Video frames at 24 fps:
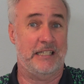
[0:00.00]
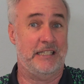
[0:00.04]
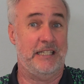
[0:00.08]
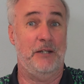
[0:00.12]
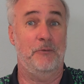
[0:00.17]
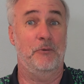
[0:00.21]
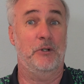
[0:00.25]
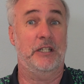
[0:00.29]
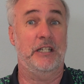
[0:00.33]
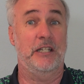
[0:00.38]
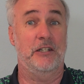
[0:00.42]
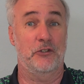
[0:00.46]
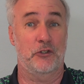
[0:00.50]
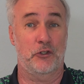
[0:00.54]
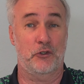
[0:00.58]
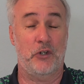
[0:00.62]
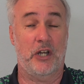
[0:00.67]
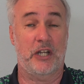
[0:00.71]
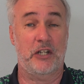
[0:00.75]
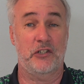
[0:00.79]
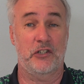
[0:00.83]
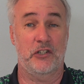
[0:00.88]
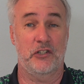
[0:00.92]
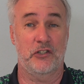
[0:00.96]
seeing what the
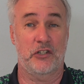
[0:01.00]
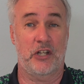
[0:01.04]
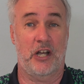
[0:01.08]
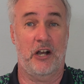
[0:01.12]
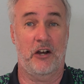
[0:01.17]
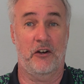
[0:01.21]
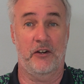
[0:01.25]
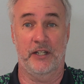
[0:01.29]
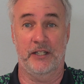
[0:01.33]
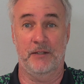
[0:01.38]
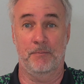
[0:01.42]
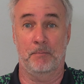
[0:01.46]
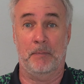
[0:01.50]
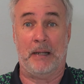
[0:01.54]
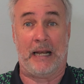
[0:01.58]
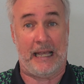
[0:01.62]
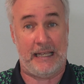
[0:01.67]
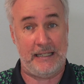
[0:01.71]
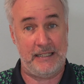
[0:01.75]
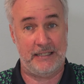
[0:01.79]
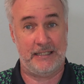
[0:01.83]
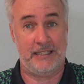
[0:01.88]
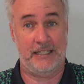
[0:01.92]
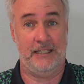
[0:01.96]
instructions are, and
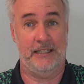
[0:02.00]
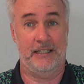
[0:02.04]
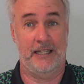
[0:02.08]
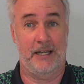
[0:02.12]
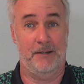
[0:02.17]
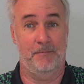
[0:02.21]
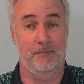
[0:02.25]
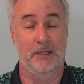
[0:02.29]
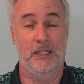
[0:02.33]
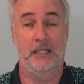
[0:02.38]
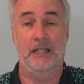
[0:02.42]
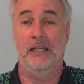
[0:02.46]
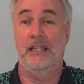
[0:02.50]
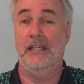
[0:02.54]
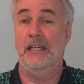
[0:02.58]
placing them.